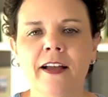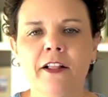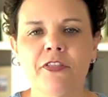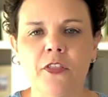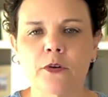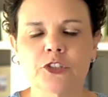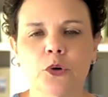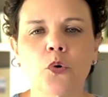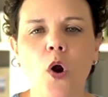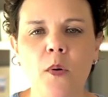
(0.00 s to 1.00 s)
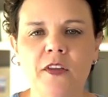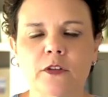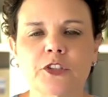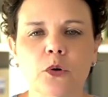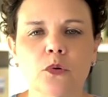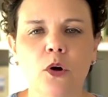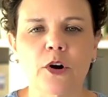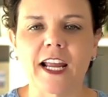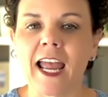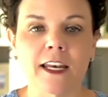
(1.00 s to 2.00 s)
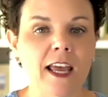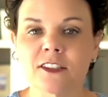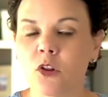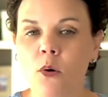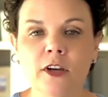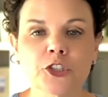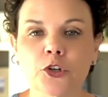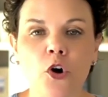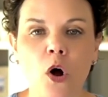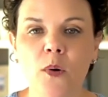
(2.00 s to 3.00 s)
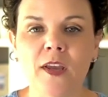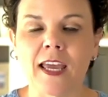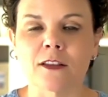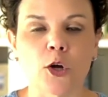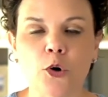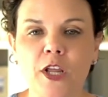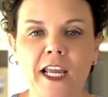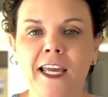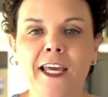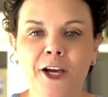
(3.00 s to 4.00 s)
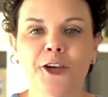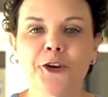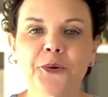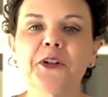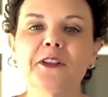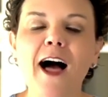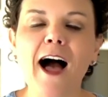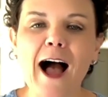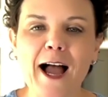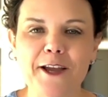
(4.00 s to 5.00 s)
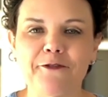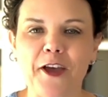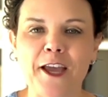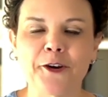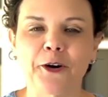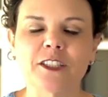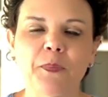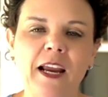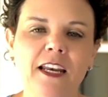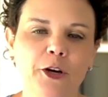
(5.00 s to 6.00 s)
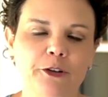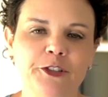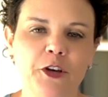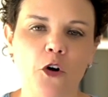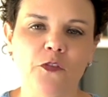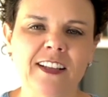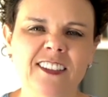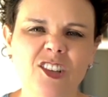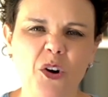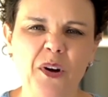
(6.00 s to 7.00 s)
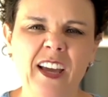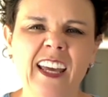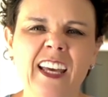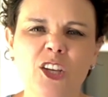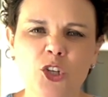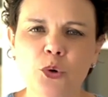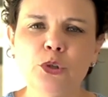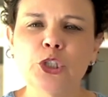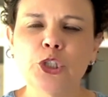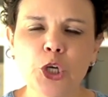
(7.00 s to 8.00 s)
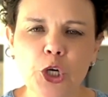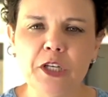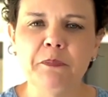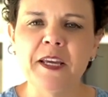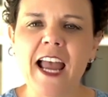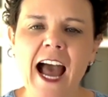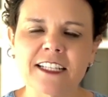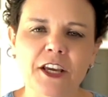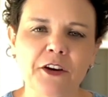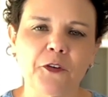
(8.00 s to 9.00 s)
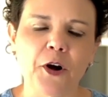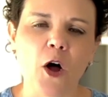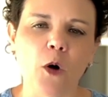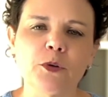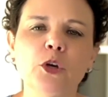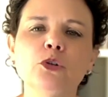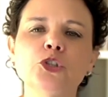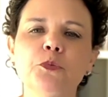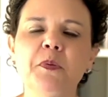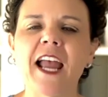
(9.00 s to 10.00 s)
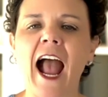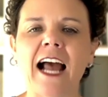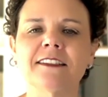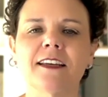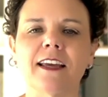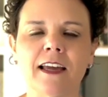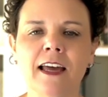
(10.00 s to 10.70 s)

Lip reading: that they're still growing, they're still learning. And as long as you're growing and learning, you're alive and you're expanding yourself. And so you should be asking for help. You should be asking,